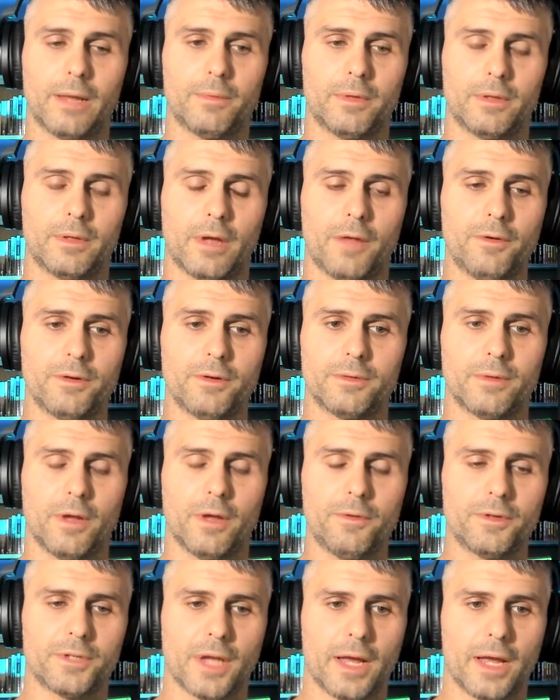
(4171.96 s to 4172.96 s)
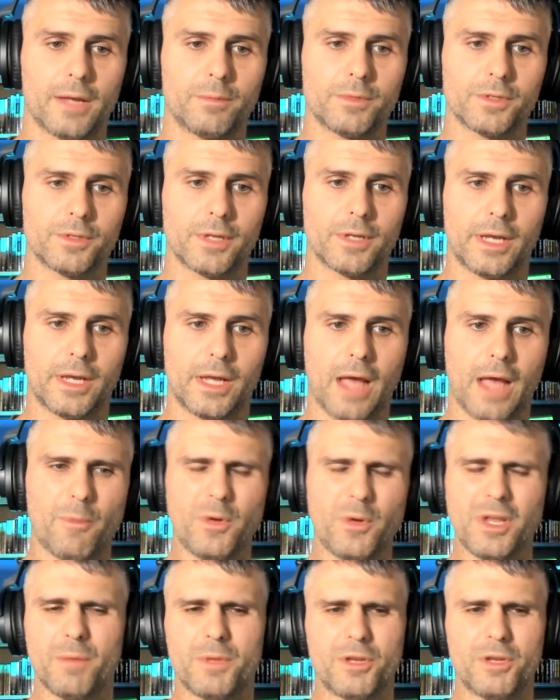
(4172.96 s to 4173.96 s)
other times we
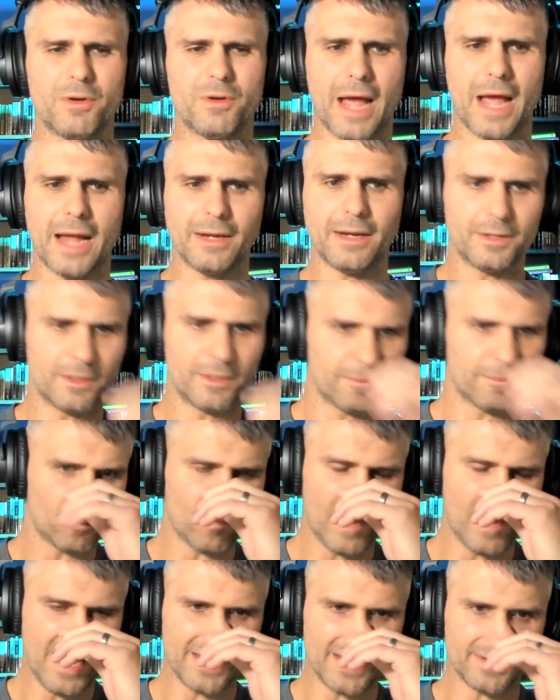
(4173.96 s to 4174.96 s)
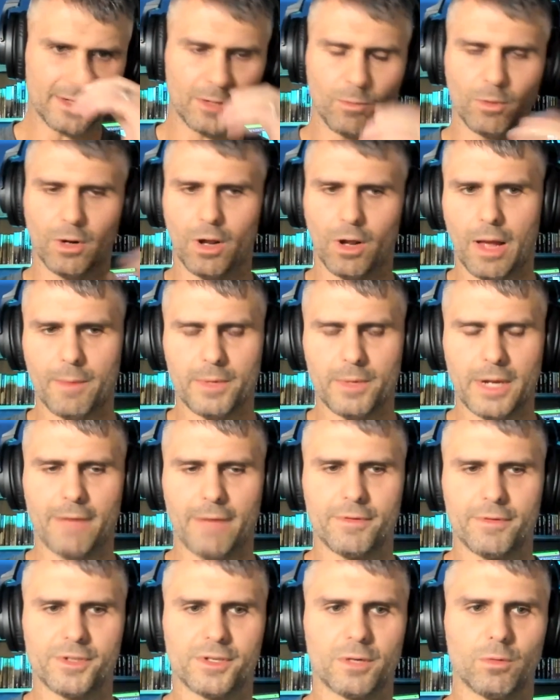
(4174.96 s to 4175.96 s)
can be united in different ways. Like
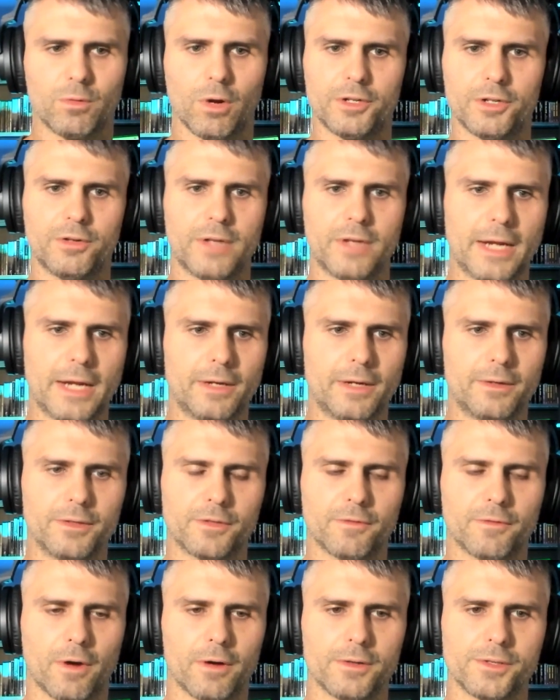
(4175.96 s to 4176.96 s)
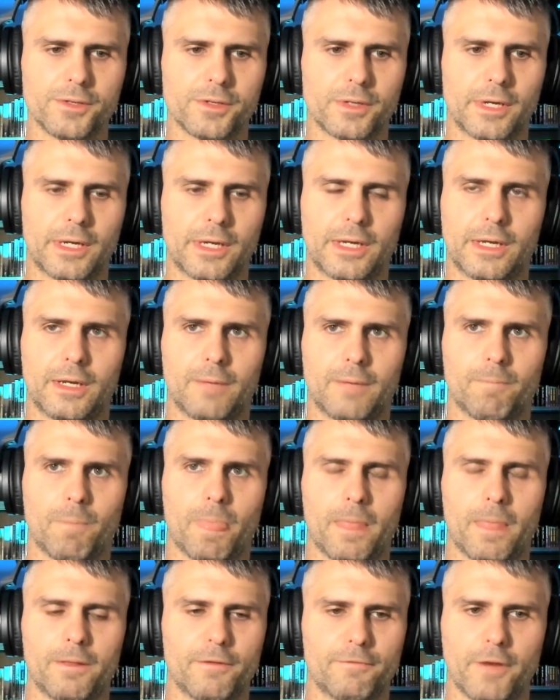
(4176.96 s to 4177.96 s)
obviously we're all united as far as
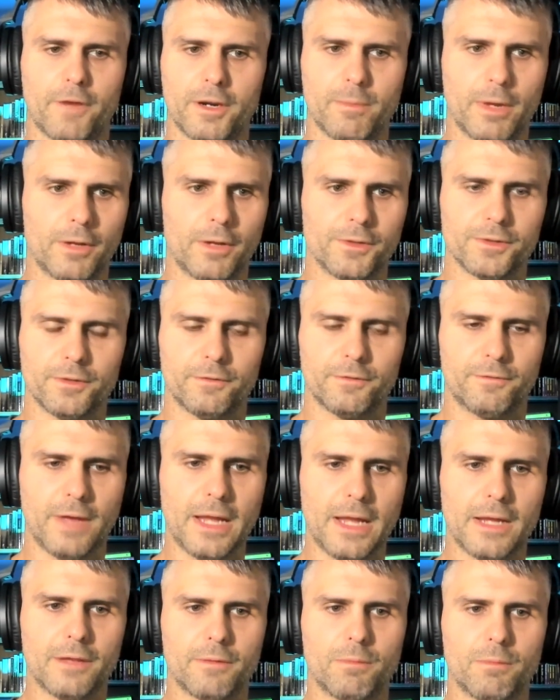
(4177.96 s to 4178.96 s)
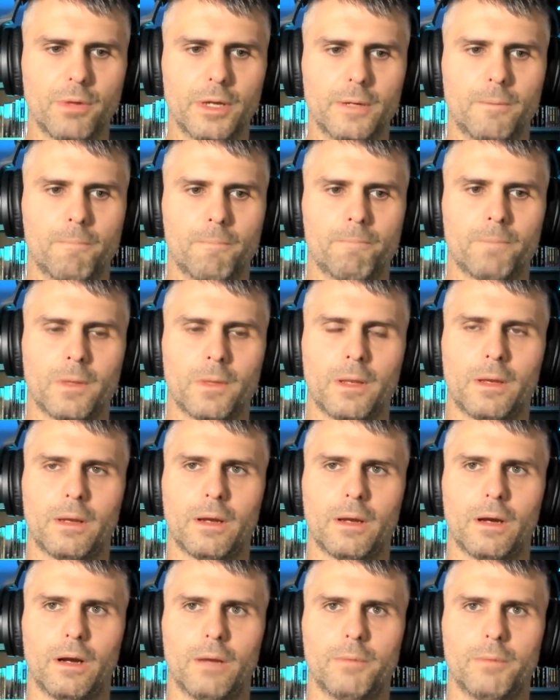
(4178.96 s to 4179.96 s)
the fundamentals of the faith, but
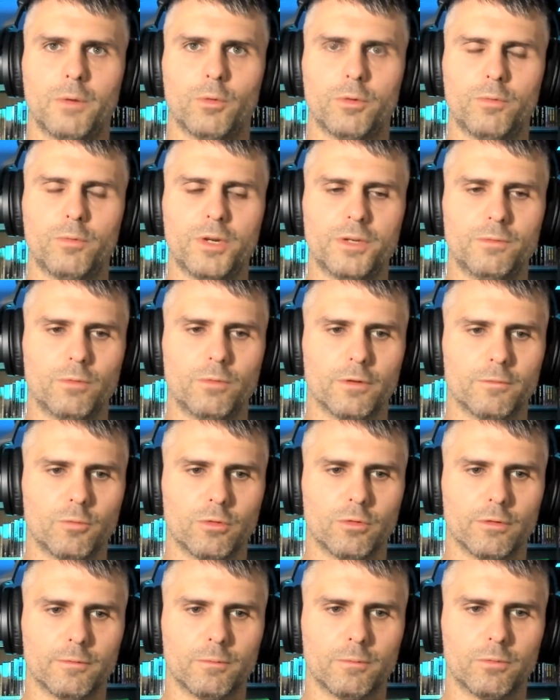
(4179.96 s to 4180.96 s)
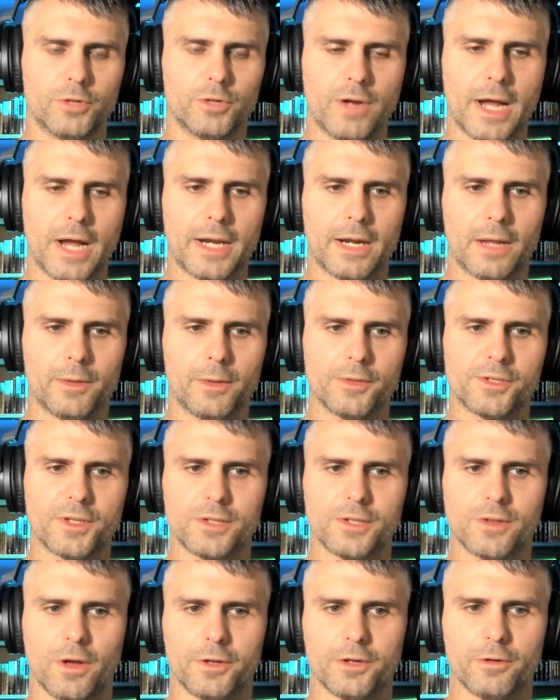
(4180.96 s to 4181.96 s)
and we're united on those
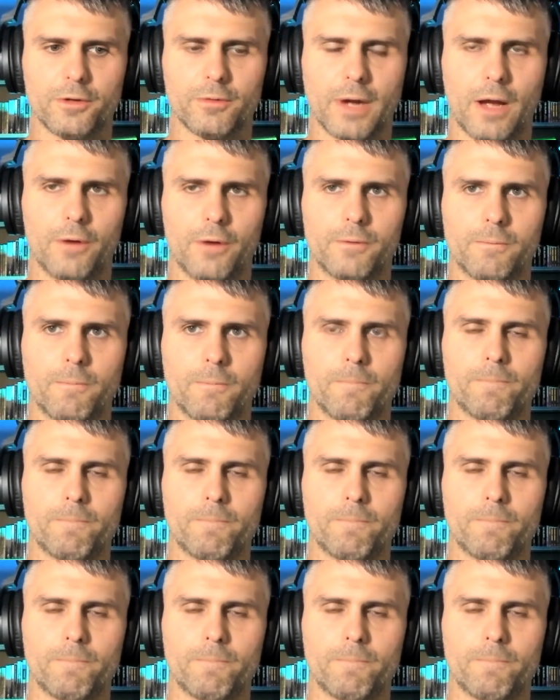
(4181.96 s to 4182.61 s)
things all year round.